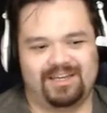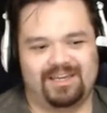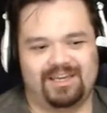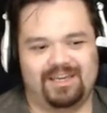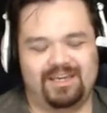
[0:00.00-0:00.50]

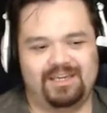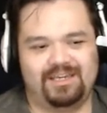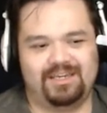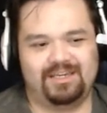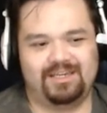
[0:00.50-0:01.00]

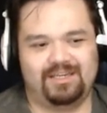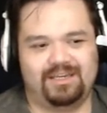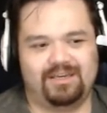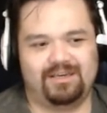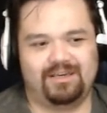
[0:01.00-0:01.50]

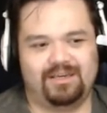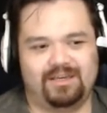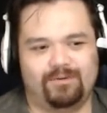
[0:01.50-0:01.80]
he